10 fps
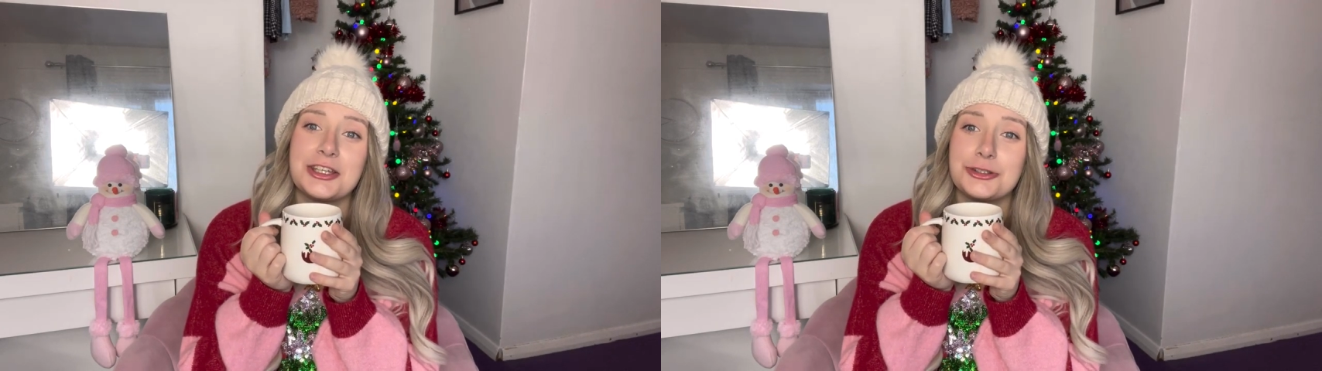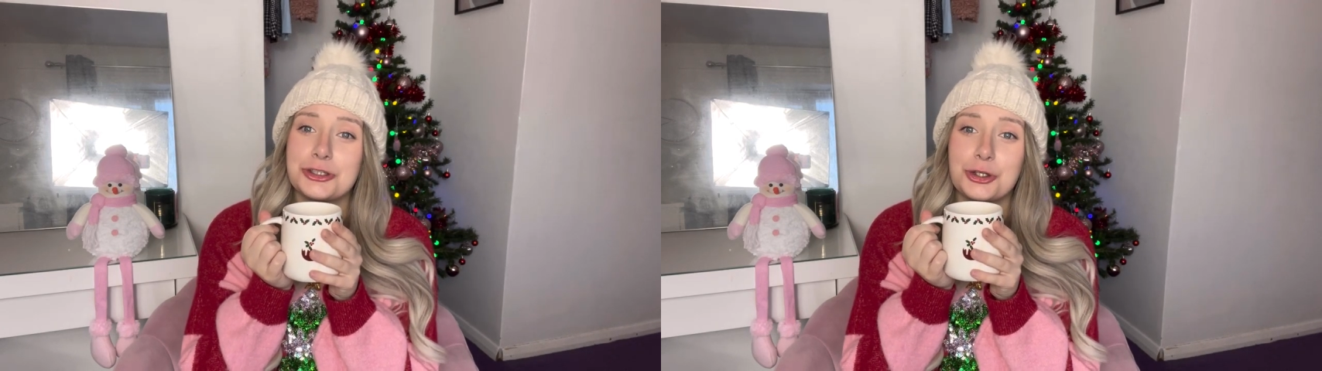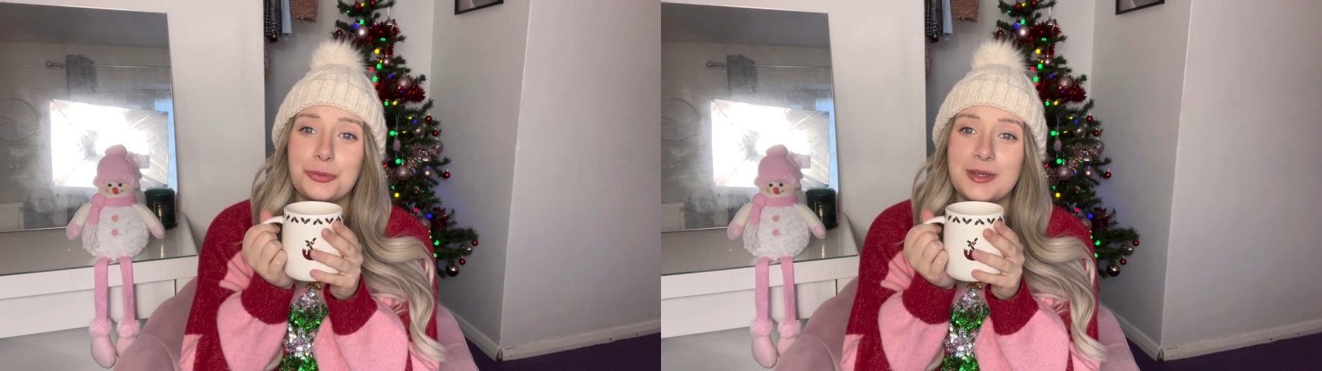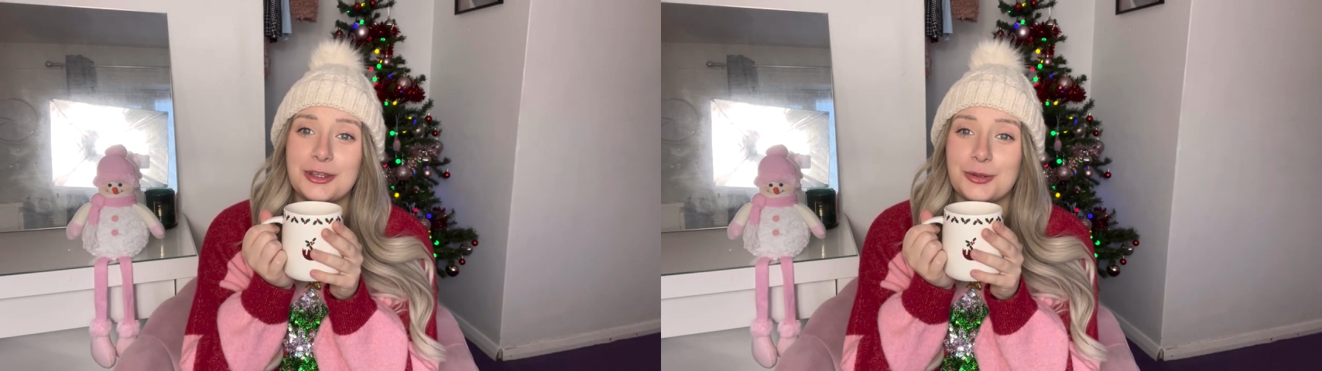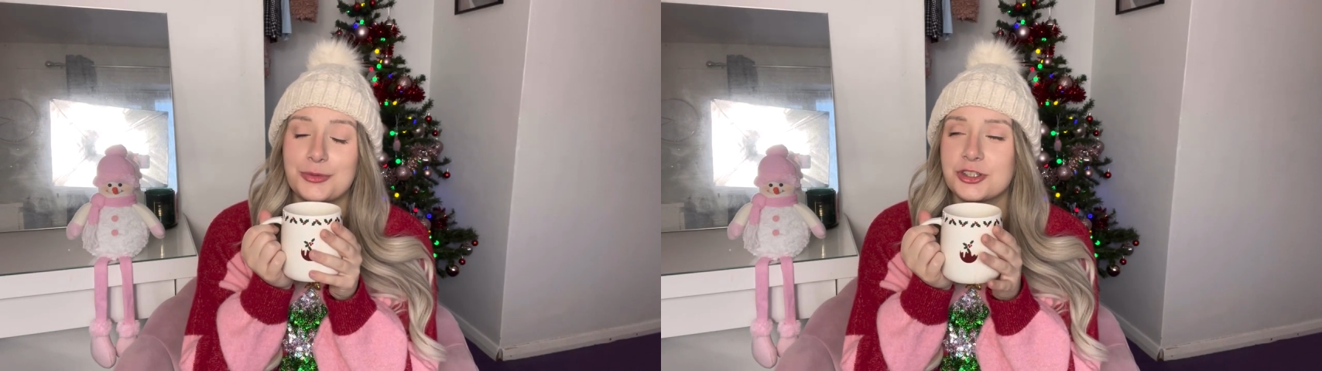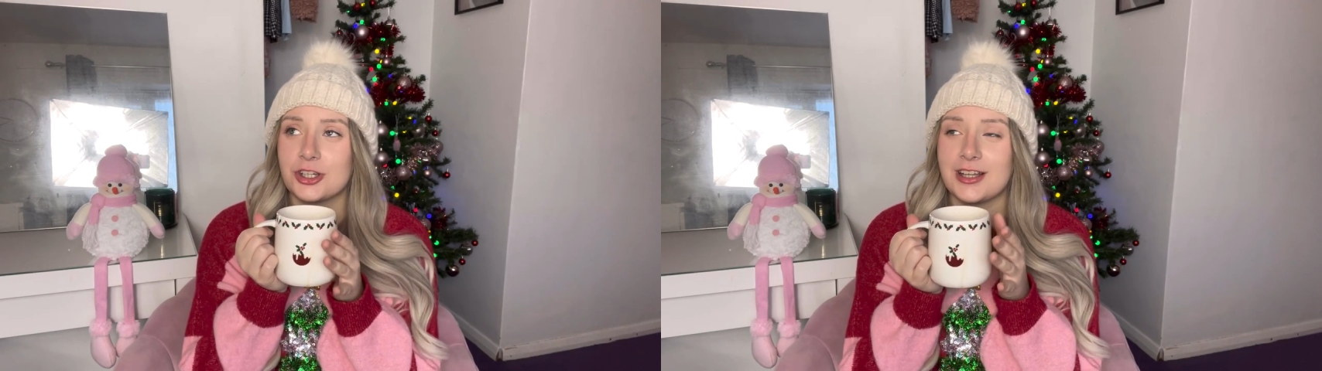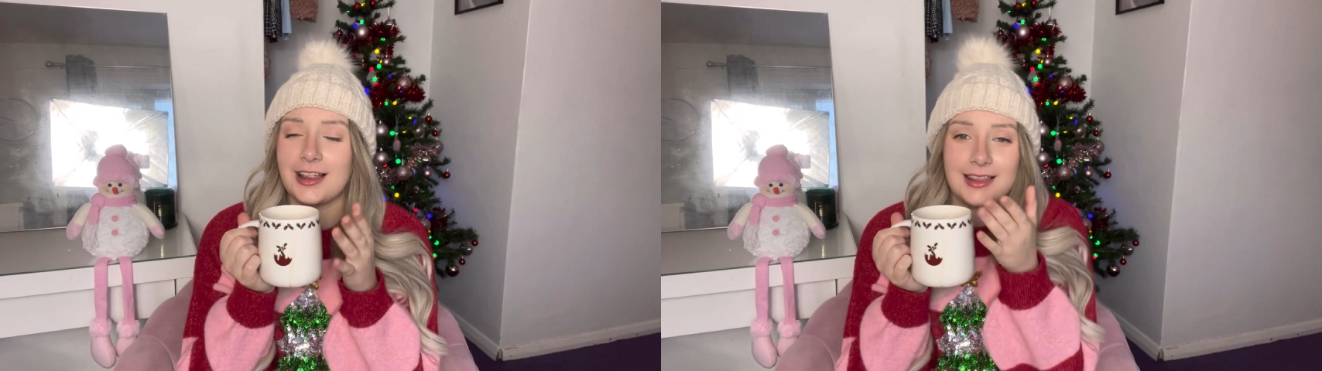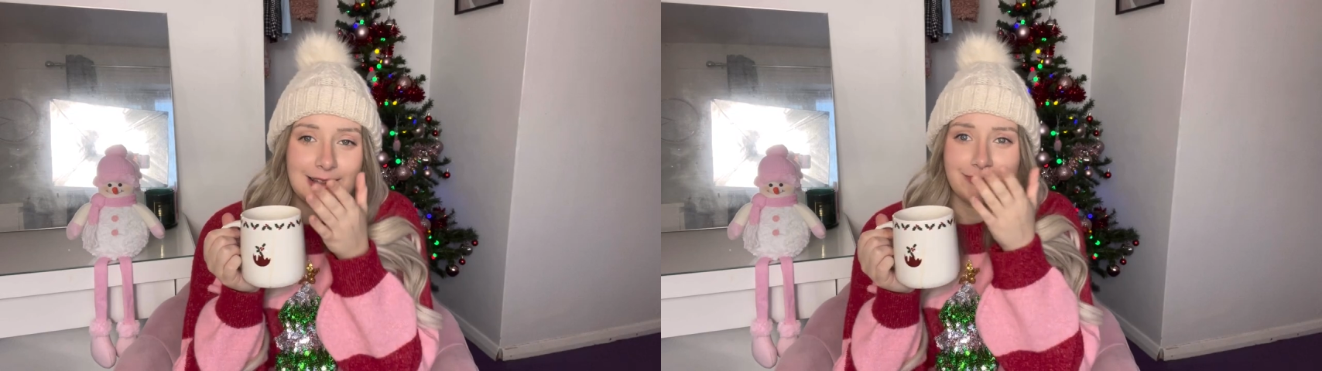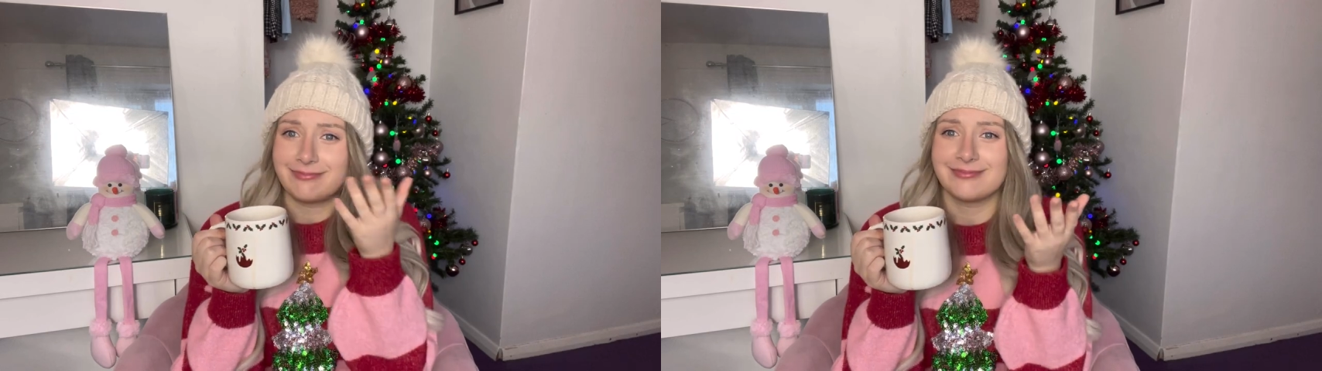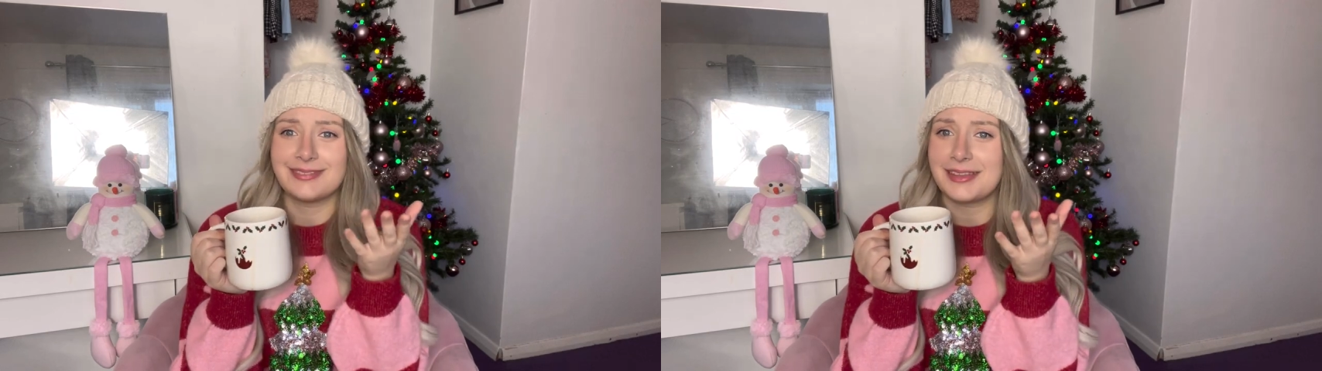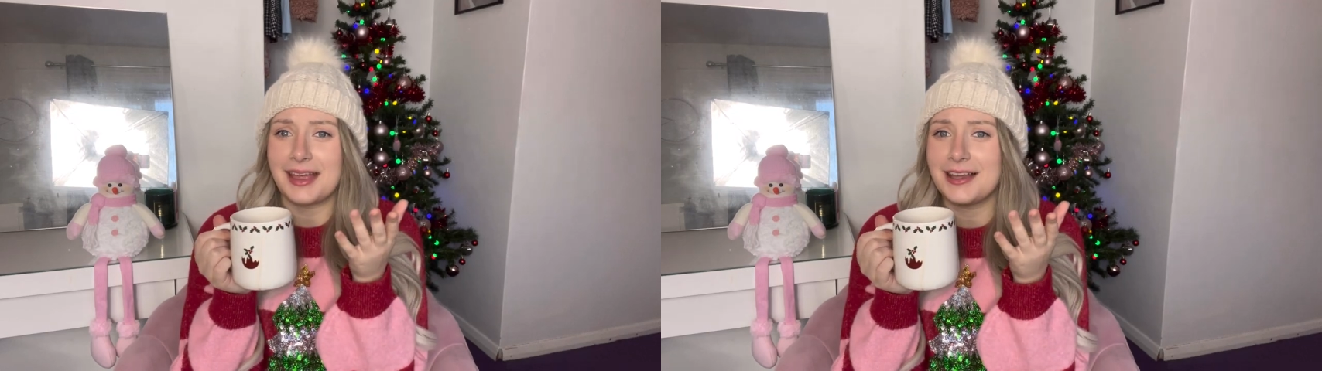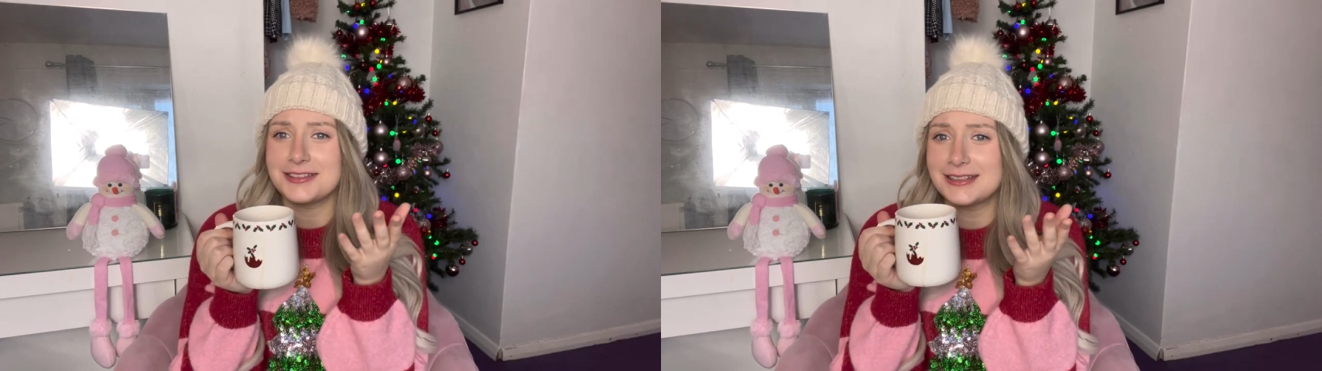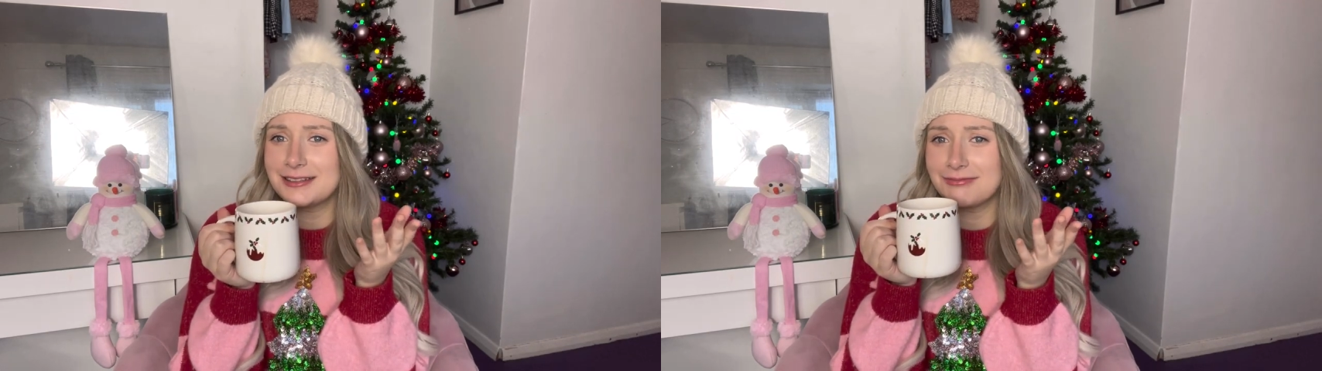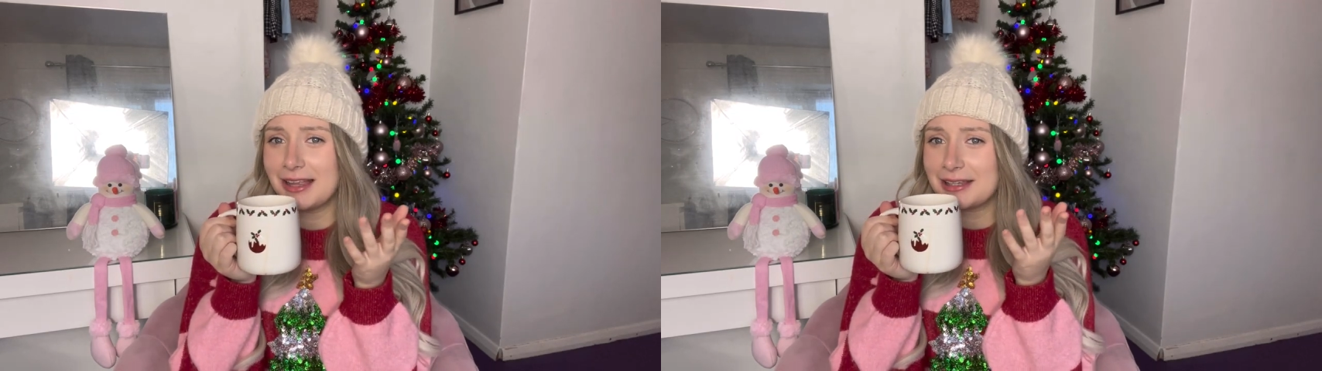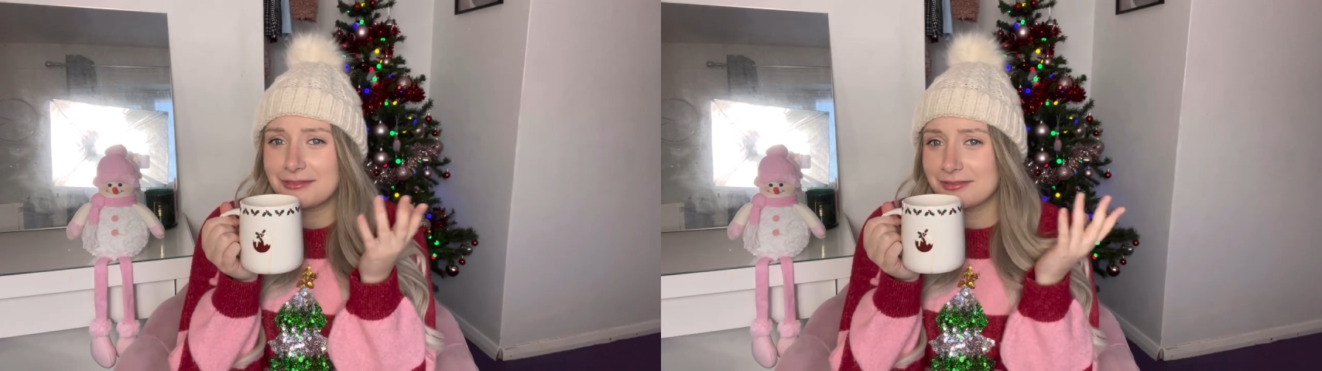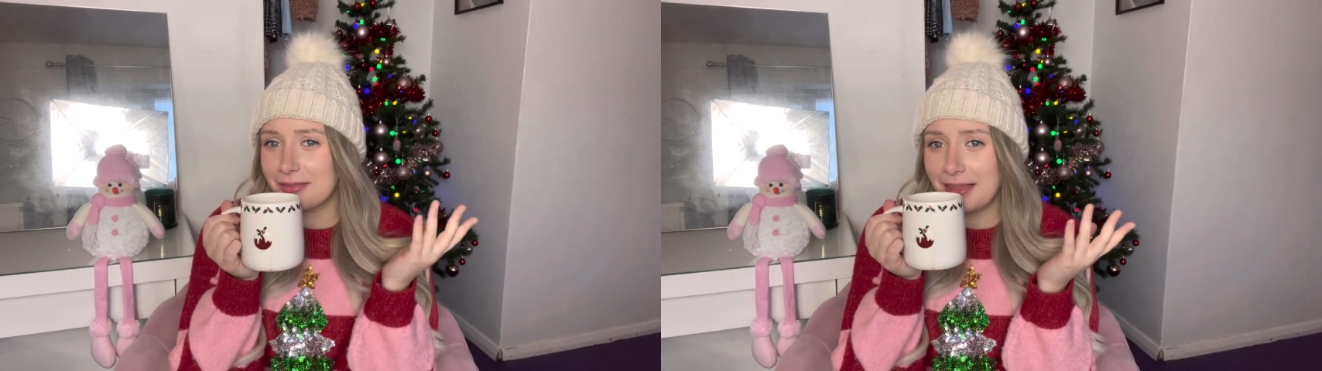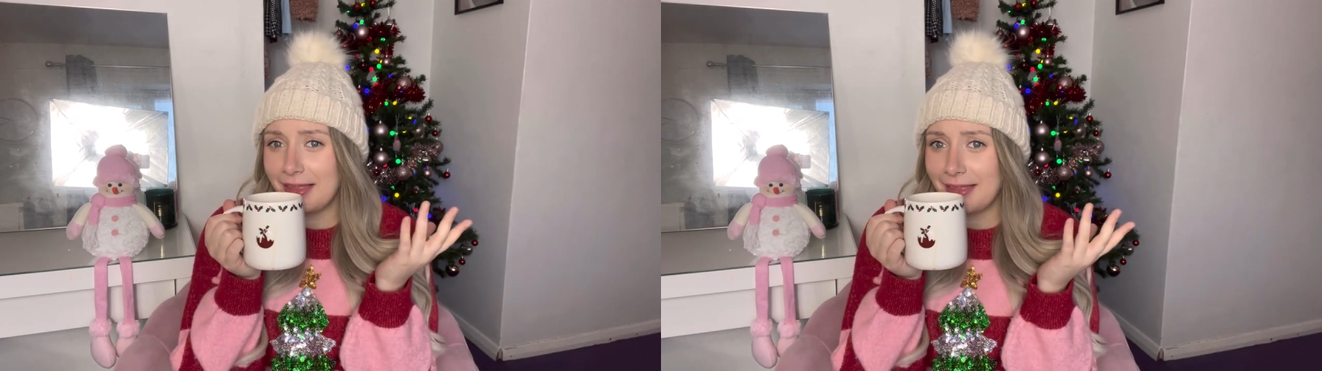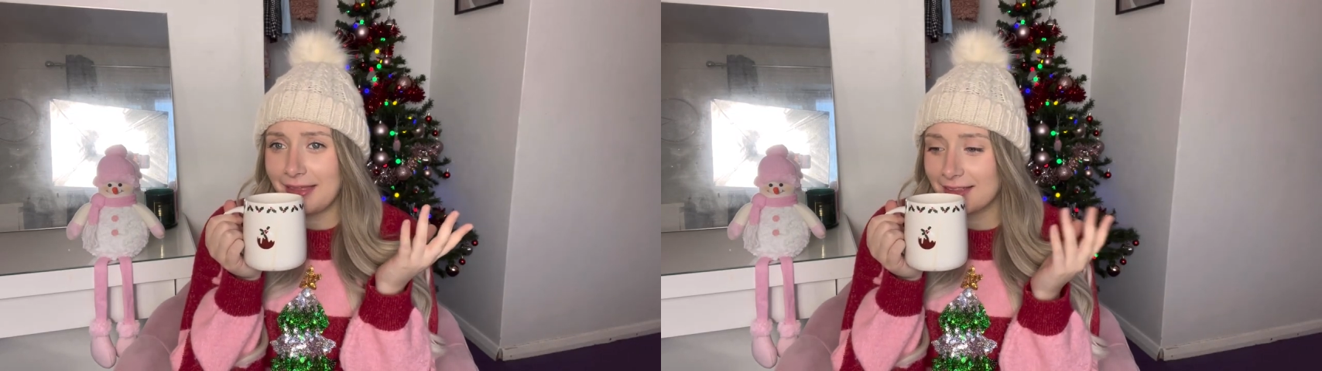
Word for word: and she got me them, which I, I didn't like. What?